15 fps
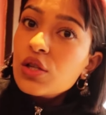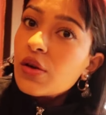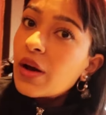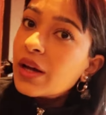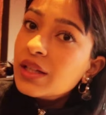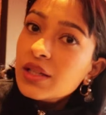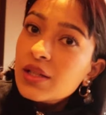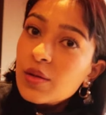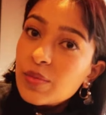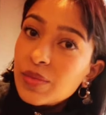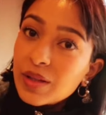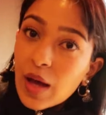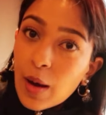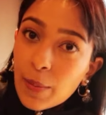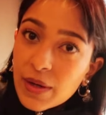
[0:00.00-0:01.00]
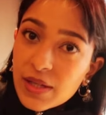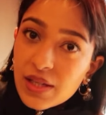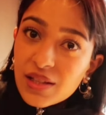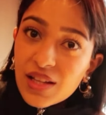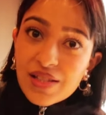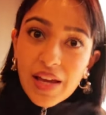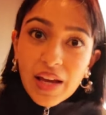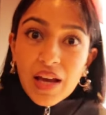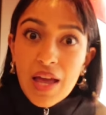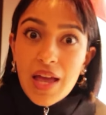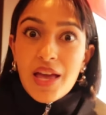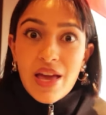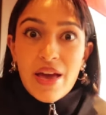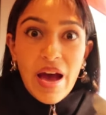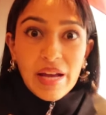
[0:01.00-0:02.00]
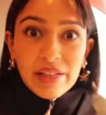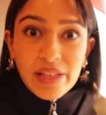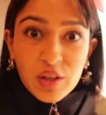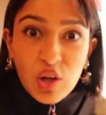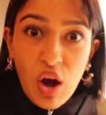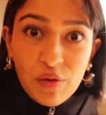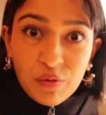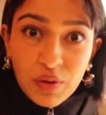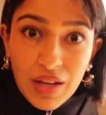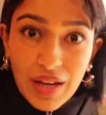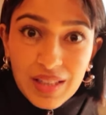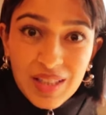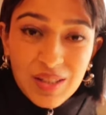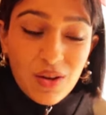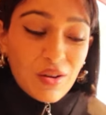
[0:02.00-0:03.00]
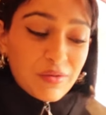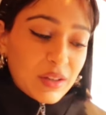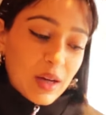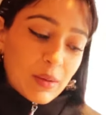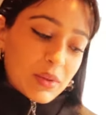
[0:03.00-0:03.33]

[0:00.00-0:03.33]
So I need to be that person that's like, I need coffee.